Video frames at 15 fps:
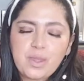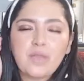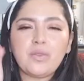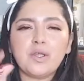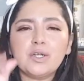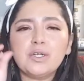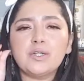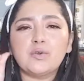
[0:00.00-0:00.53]

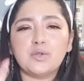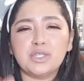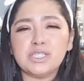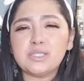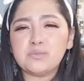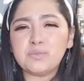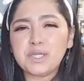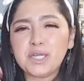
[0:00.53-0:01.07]
They're
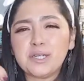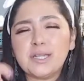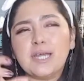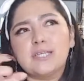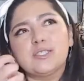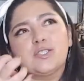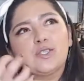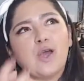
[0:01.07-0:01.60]
crispier,
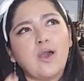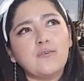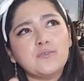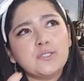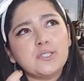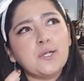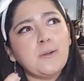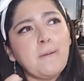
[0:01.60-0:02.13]
like
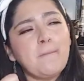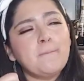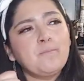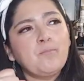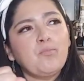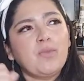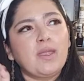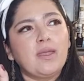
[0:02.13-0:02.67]
softer,
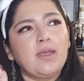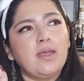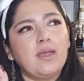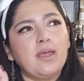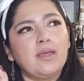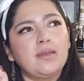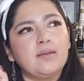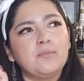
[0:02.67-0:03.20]

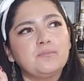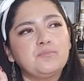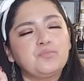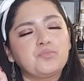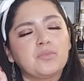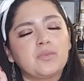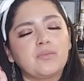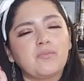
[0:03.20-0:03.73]
and
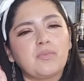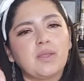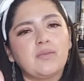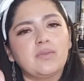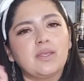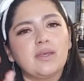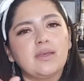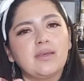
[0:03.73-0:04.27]

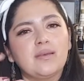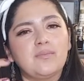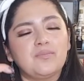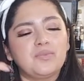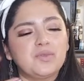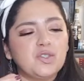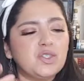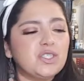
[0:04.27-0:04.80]

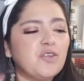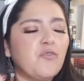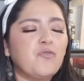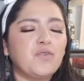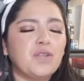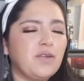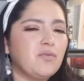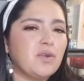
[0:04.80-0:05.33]
just the
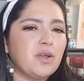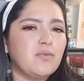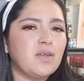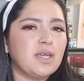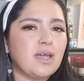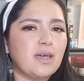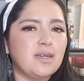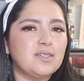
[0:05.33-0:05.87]
flavor of
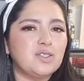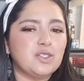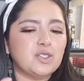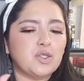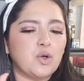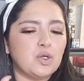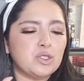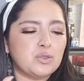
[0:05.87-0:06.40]
it kind of
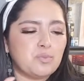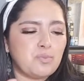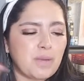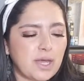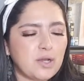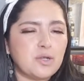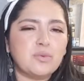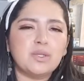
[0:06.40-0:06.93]
just goes
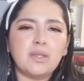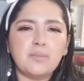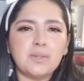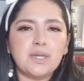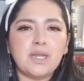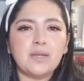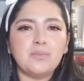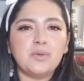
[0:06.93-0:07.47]
better with the
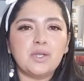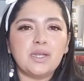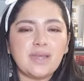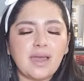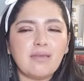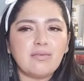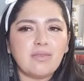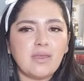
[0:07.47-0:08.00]
banana pudding,
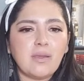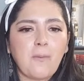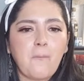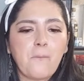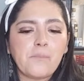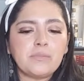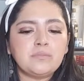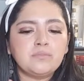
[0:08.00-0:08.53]
I think.
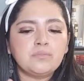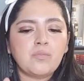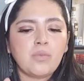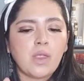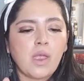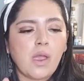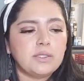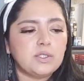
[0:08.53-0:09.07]

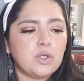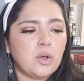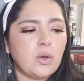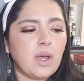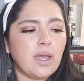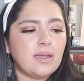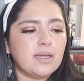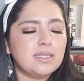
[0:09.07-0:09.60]
So
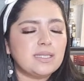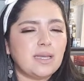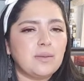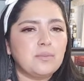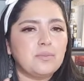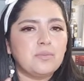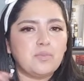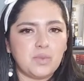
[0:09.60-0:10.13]
I guess
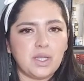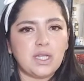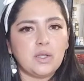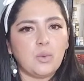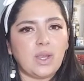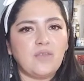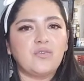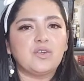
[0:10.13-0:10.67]
I'm
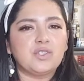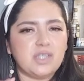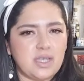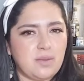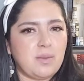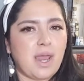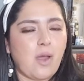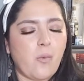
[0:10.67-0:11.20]
vanilla wafer
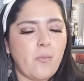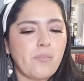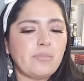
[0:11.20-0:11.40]
team now.